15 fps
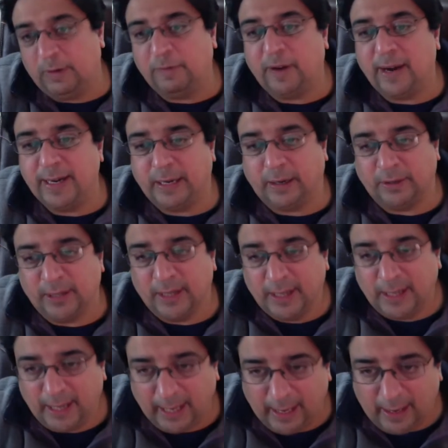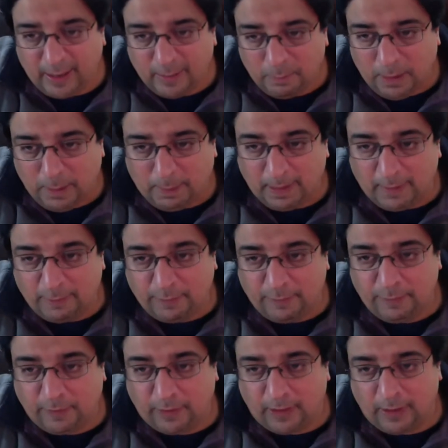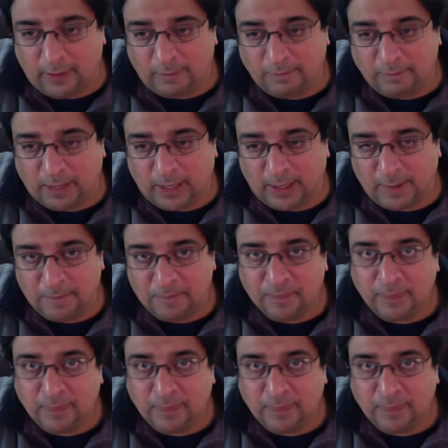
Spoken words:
find out. Hey, people from